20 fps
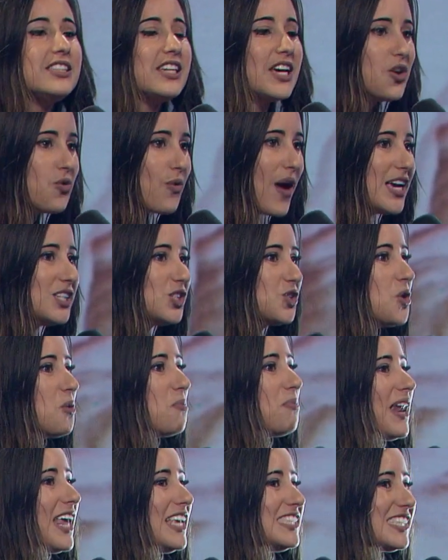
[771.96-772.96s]

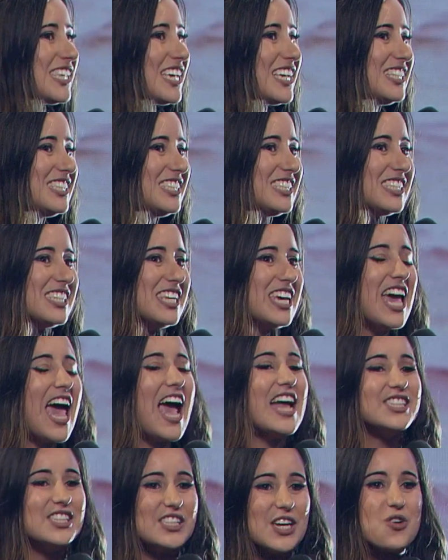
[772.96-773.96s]
Generational blessings
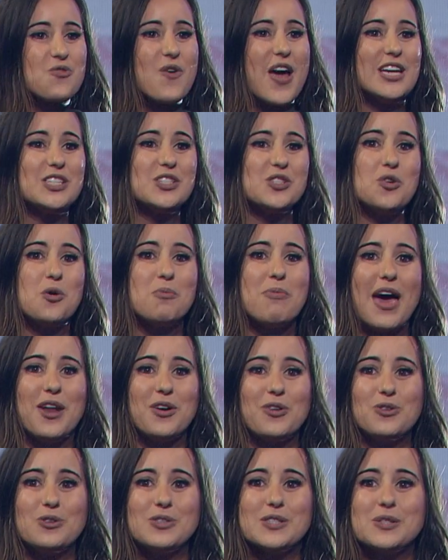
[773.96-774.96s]
and generational
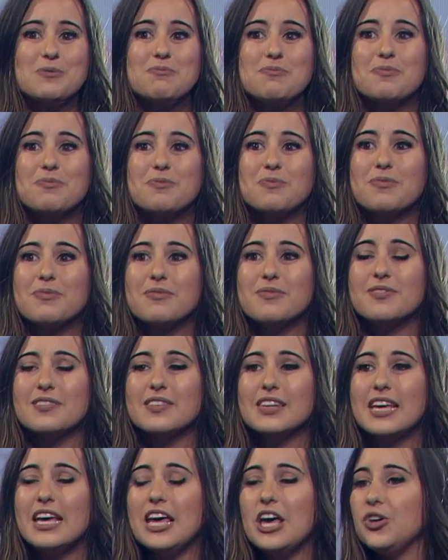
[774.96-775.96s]
battles.
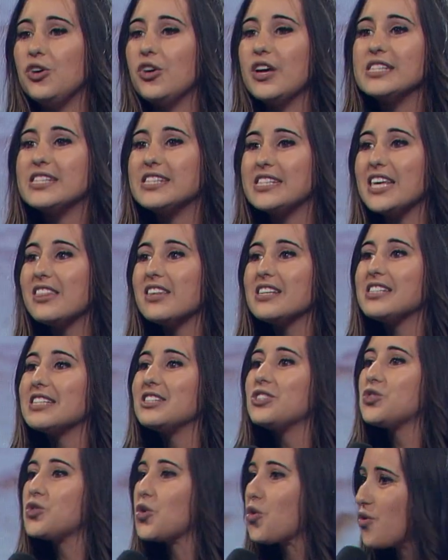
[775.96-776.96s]
You can see this
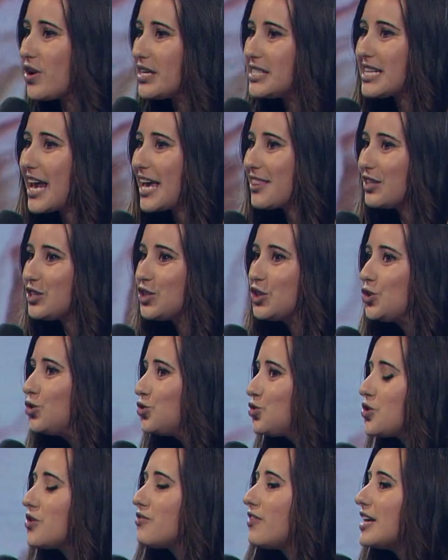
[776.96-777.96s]
in stories like the
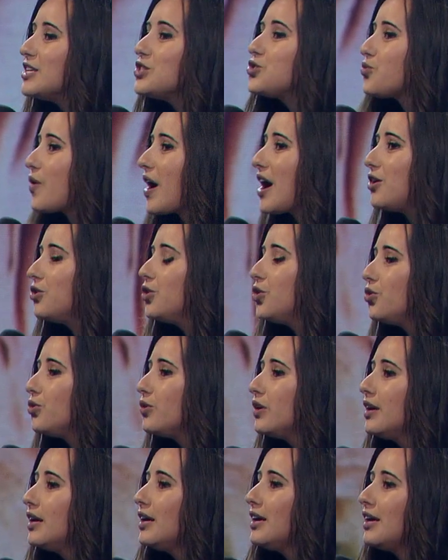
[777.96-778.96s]
children of Israel
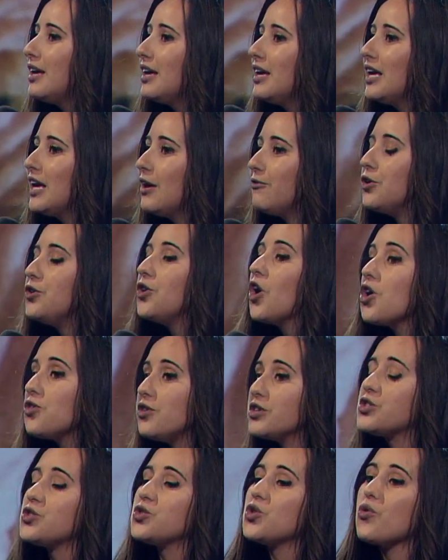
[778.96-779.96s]
who, if you know
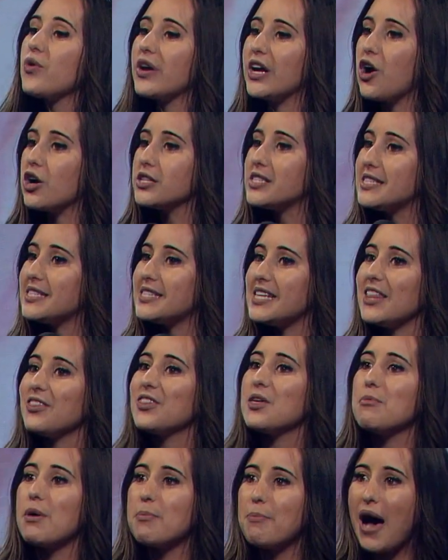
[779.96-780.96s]
the story, God
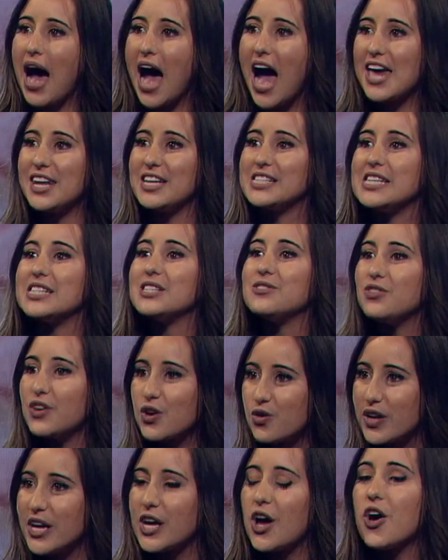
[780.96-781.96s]
set them apart as His
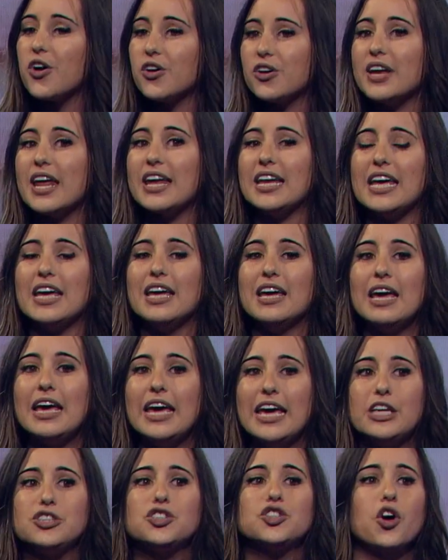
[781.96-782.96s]
very own and
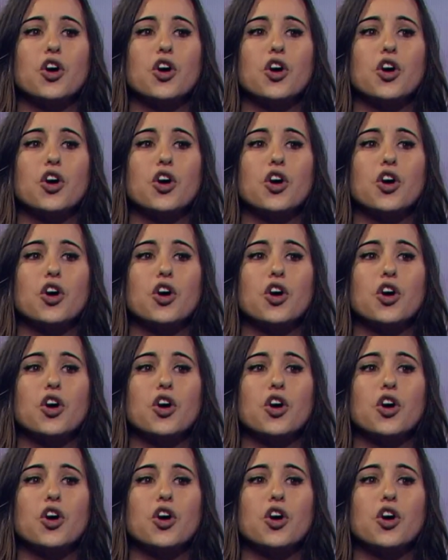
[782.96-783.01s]
He